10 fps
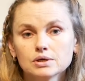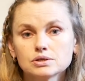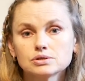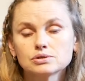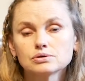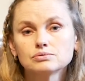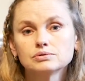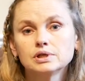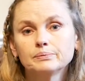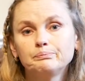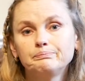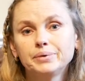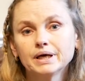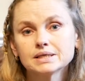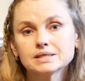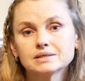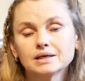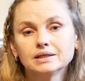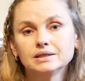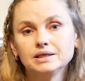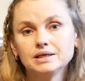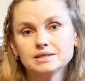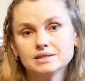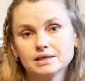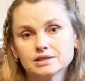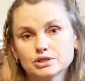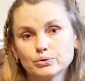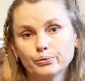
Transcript: So the best and easiest